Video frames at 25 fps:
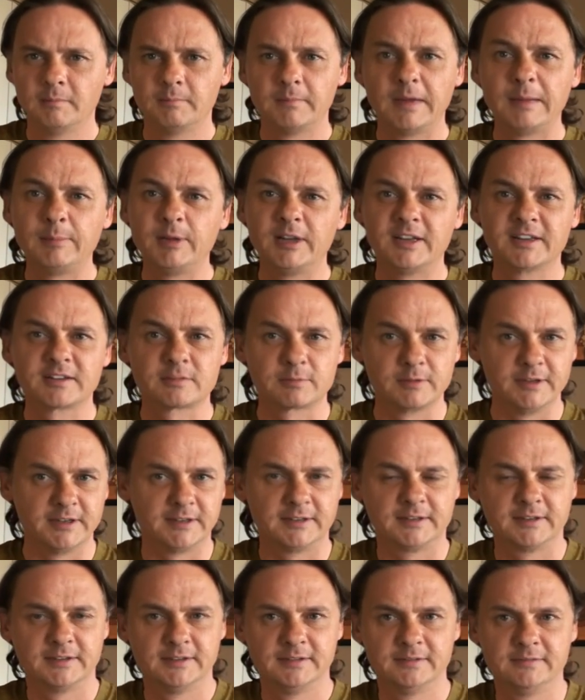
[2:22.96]
Maybe this
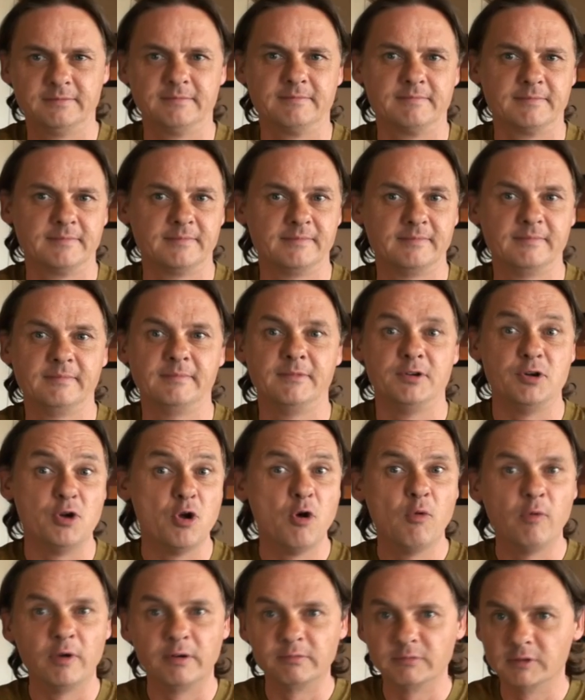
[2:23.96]
week
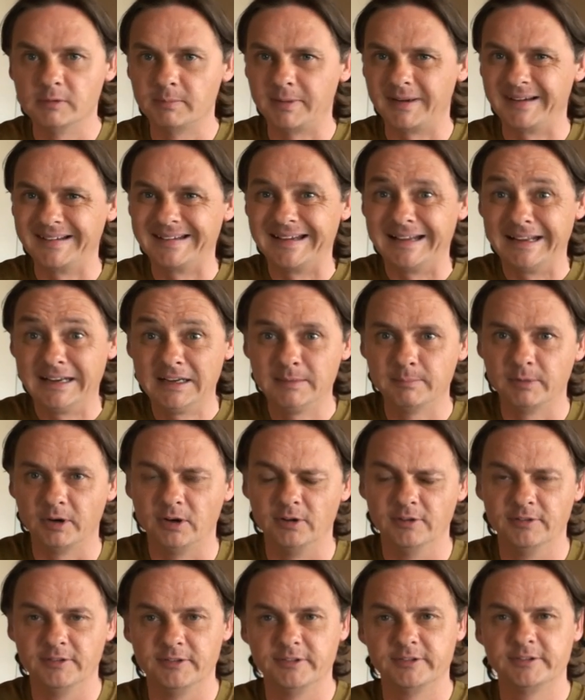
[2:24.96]
no one will buy any
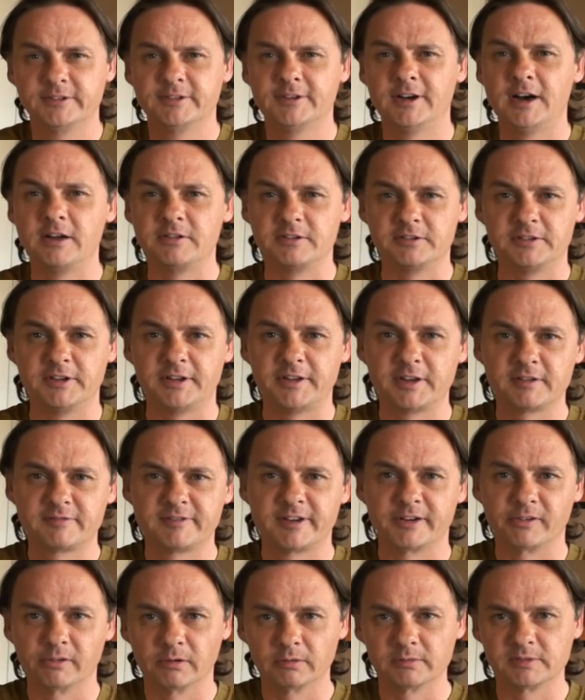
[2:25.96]
bonds other than the
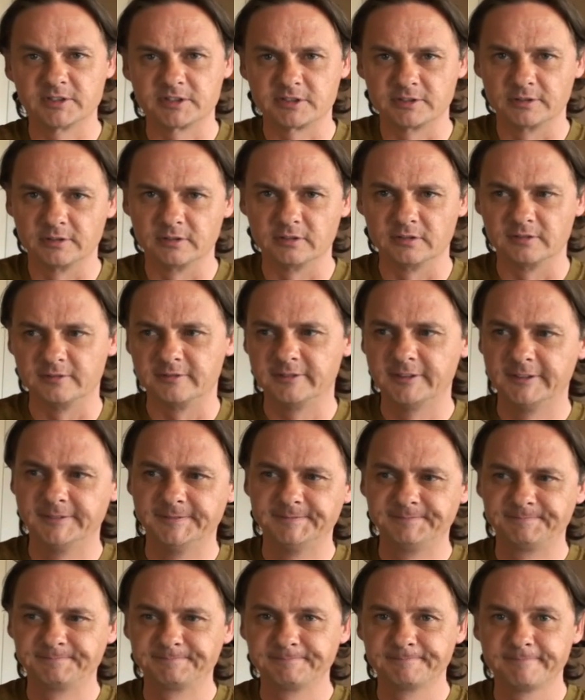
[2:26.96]
Federal Reserve.
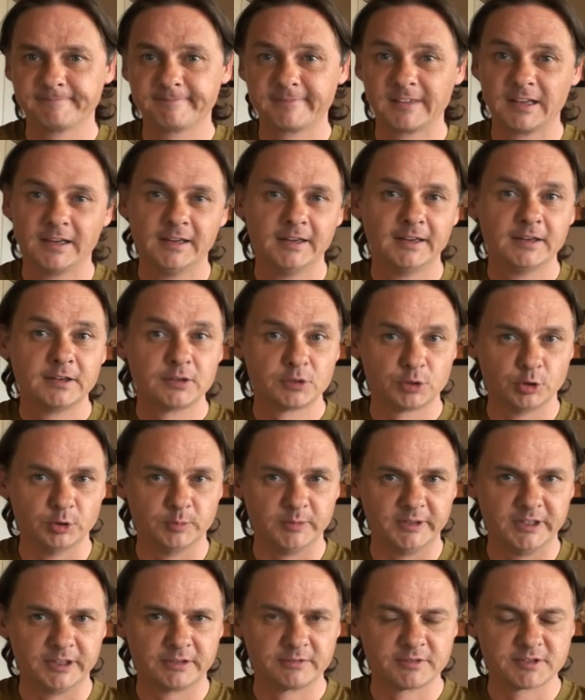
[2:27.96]

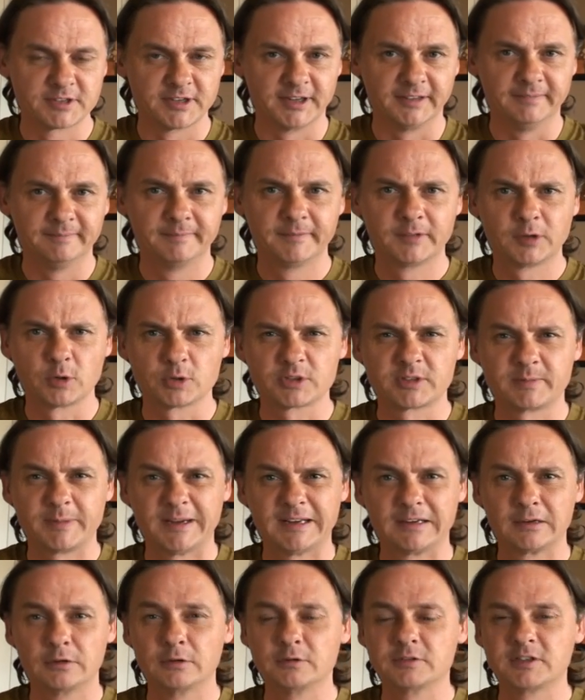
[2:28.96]
Should be interesting. Of course, the
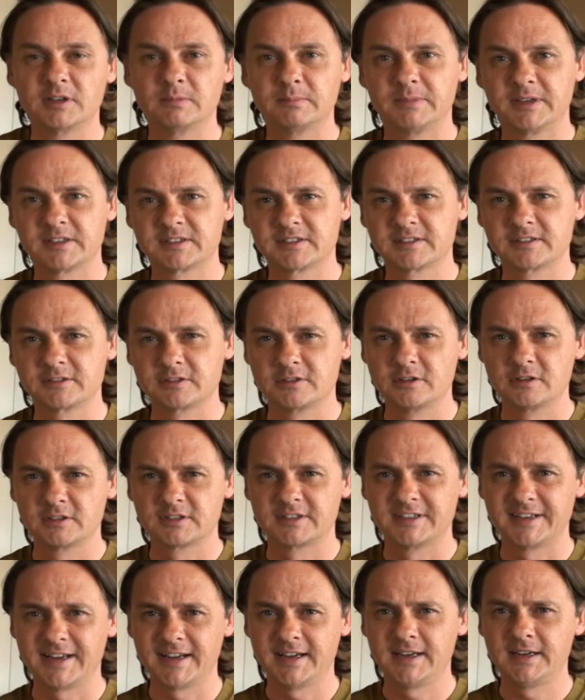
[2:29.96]
big news in business
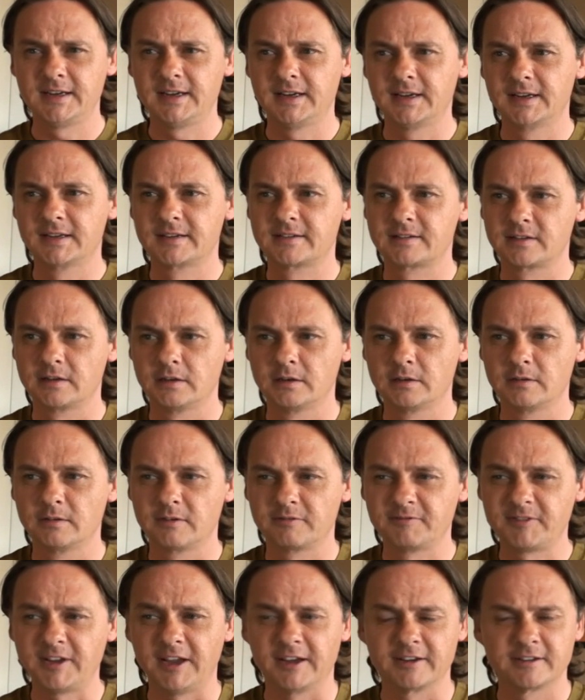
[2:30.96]
today is
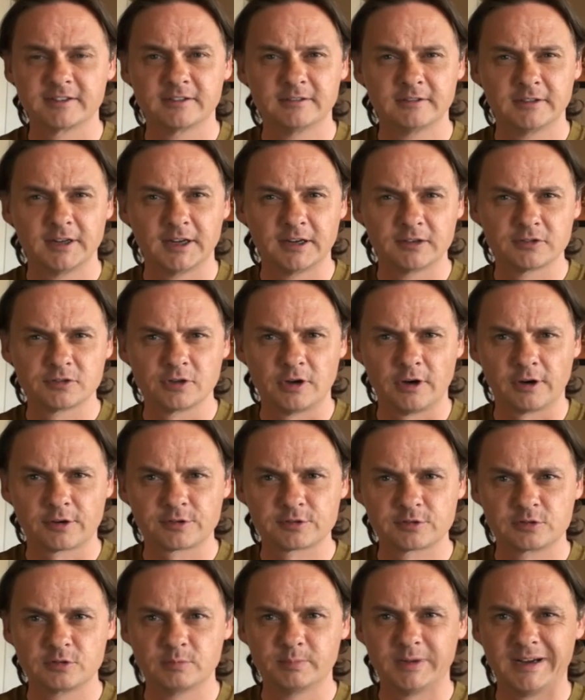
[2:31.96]
Fiat in
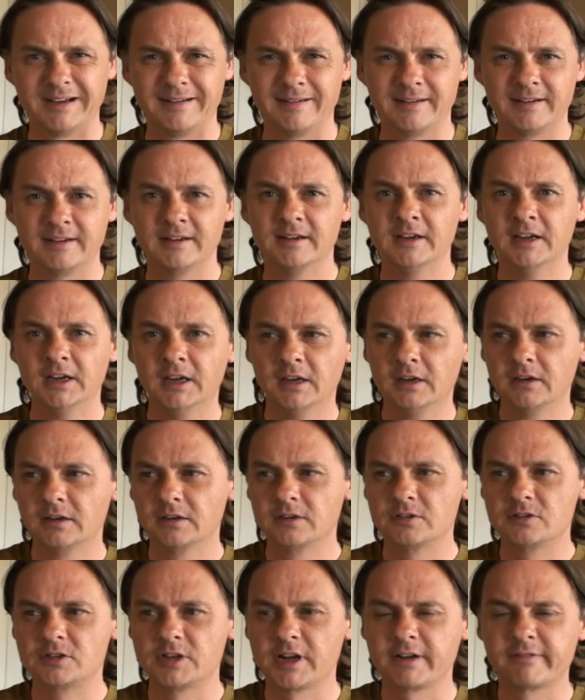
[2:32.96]
talks to buy
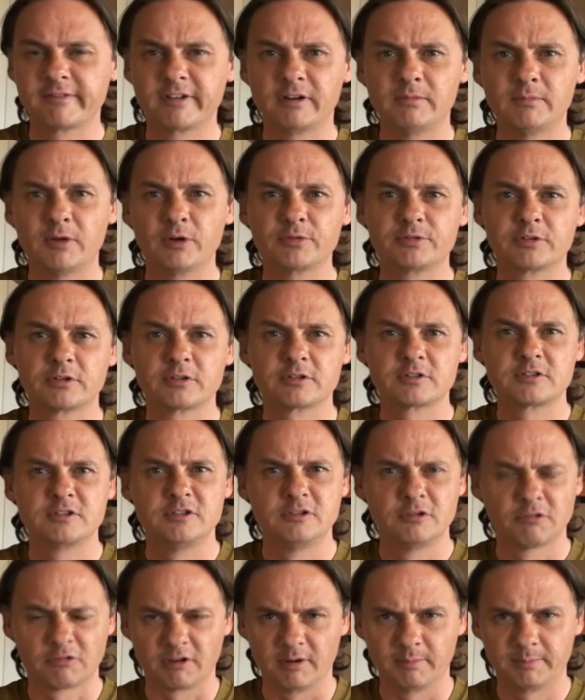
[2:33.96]
General Motors
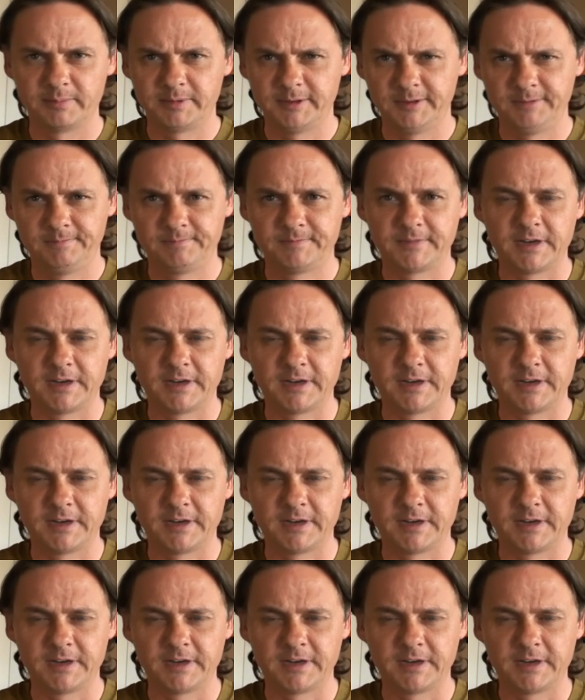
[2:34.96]
Europe.